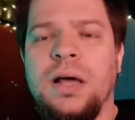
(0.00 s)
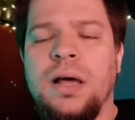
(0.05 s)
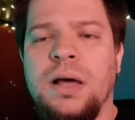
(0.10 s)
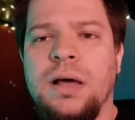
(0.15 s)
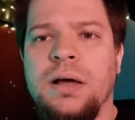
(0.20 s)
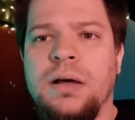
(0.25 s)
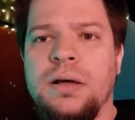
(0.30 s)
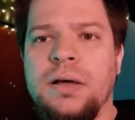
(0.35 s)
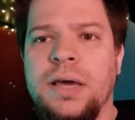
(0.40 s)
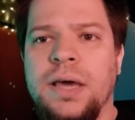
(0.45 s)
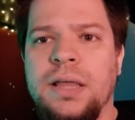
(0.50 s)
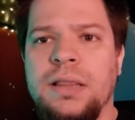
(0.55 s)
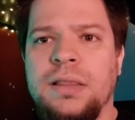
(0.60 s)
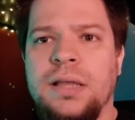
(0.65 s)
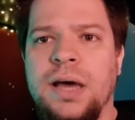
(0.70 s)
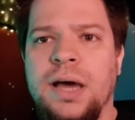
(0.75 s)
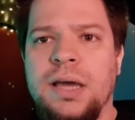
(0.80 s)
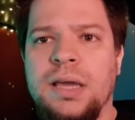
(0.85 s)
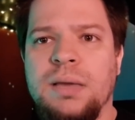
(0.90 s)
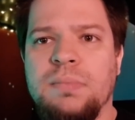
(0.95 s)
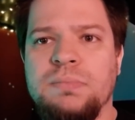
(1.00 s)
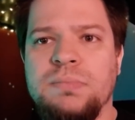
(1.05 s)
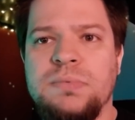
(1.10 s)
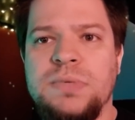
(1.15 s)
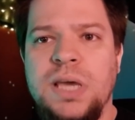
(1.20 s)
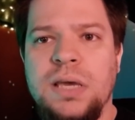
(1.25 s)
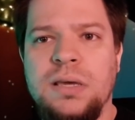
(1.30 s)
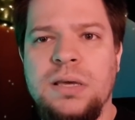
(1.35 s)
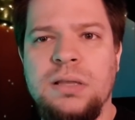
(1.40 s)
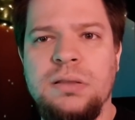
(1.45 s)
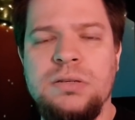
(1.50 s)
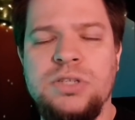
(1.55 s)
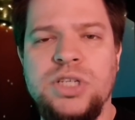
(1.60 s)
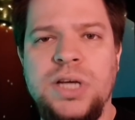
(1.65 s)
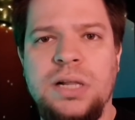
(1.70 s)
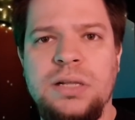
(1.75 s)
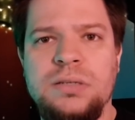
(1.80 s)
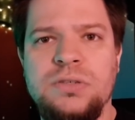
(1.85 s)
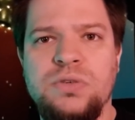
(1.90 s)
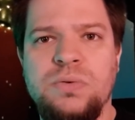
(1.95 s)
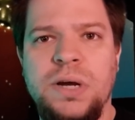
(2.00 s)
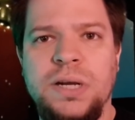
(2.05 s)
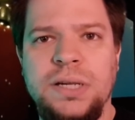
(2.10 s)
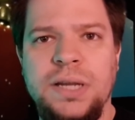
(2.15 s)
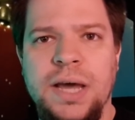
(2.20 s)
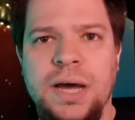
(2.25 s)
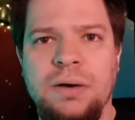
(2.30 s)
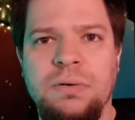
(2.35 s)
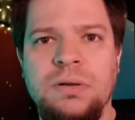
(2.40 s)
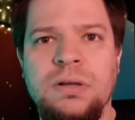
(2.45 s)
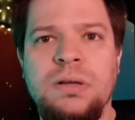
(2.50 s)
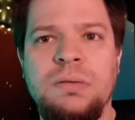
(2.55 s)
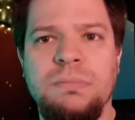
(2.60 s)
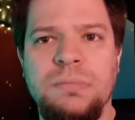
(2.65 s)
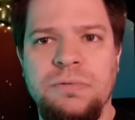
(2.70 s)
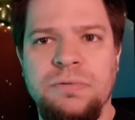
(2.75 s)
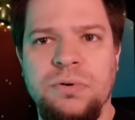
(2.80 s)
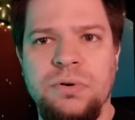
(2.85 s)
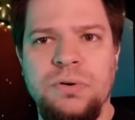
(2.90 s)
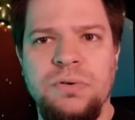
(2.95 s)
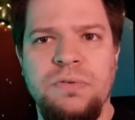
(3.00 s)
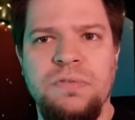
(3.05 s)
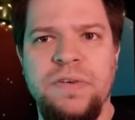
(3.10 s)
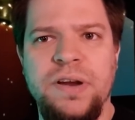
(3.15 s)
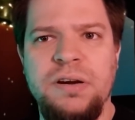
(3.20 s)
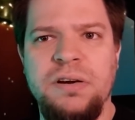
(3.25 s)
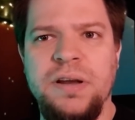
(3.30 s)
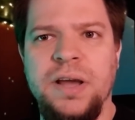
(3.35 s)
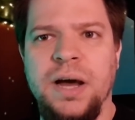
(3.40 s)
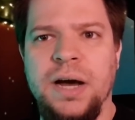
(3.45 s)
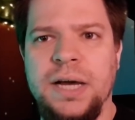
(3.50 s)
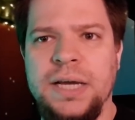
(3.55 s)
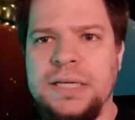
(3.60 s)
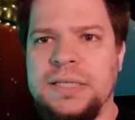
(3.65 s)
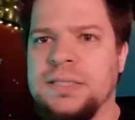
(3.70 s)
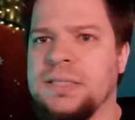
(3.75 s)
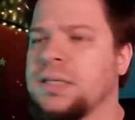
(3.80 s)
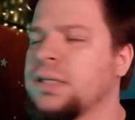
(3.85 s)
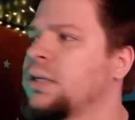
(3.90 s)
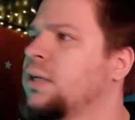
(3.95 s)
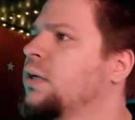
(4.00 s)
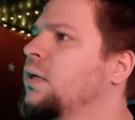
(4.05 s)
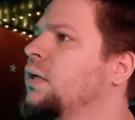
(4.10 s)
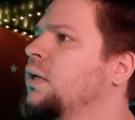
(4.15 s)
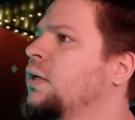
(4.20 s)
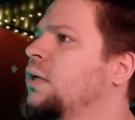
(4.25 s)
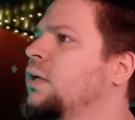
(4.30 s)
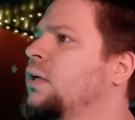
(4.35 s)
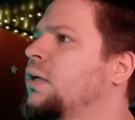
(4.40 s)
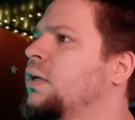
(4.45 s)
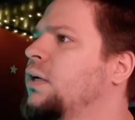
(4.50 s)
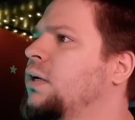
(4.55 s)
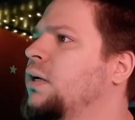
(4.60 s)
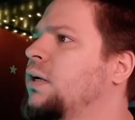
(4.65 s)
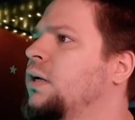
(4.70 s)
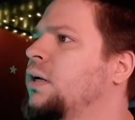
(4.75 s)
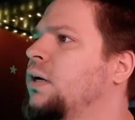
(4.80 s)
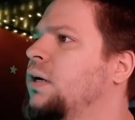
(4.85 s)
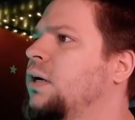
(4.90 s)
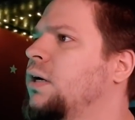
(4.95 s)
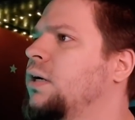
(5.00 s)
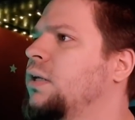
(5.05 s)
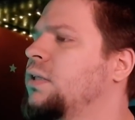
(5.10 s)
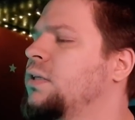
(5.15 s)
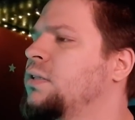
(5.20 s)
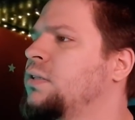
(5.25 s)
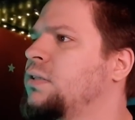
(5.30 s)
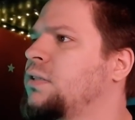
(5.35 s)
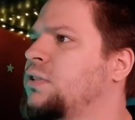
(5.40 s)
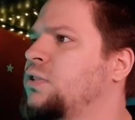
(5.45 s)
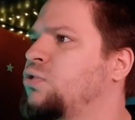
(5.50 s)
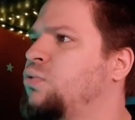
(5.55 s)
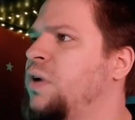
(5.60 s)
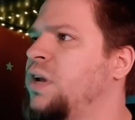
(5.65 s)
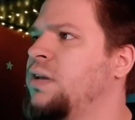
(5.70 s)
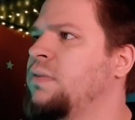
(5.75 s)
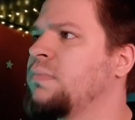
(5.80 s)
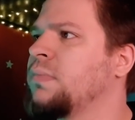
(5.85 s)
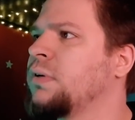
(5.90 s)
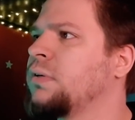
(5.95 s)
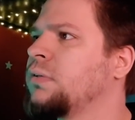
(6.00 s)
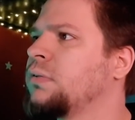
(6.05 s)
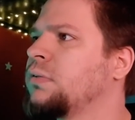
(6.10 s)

And I am taking the challenge right now before your very eyes. This is extreme.